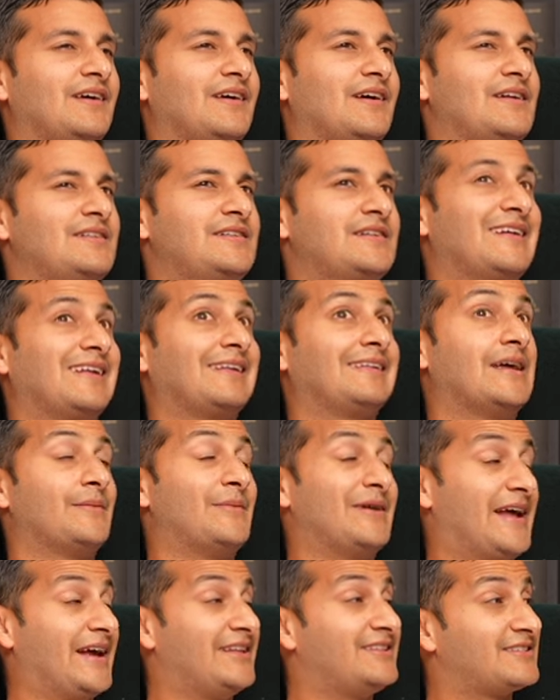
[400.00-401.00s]
did a
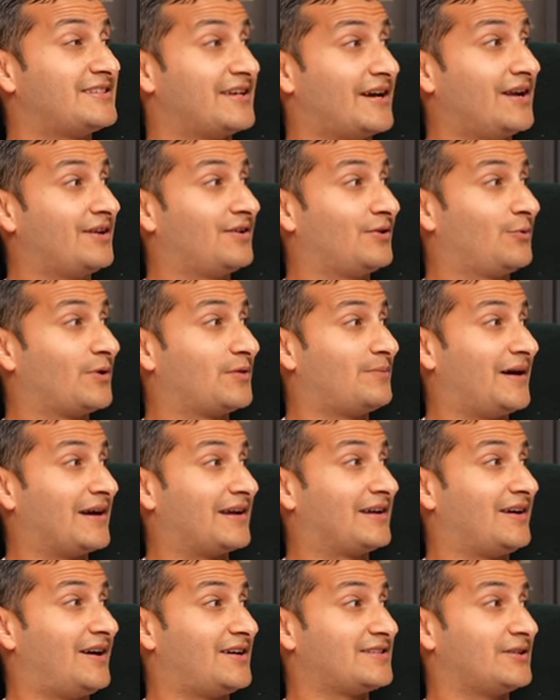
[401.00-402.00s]
lemonade stand with my
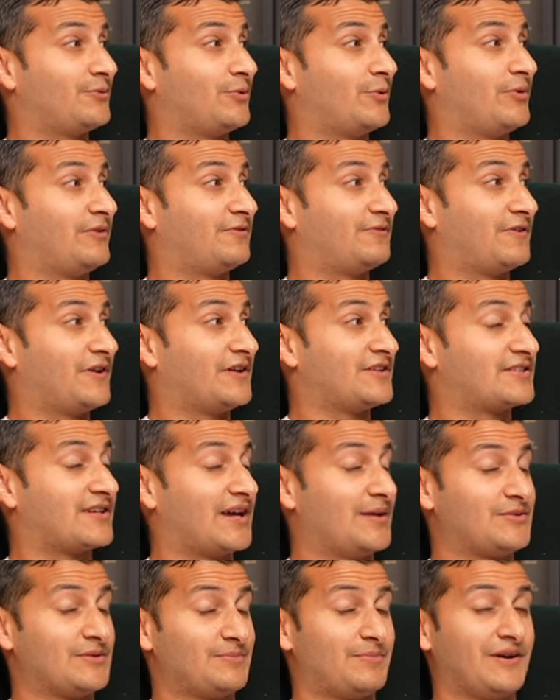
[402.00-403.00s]
cousin when we first
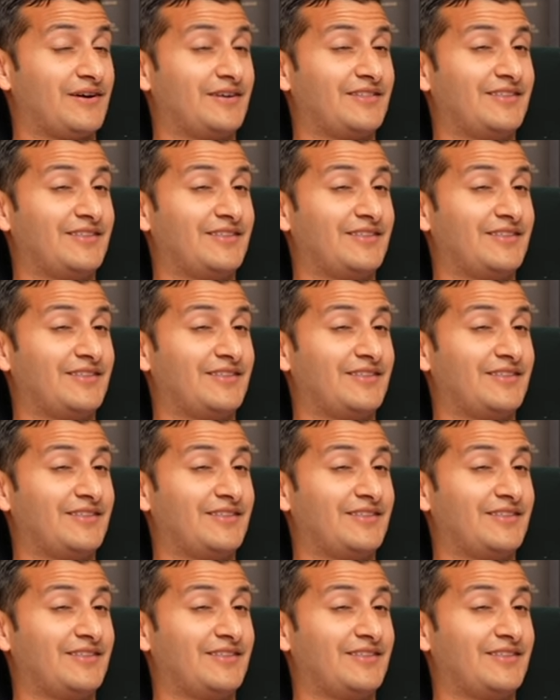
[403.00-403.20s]
came to Perth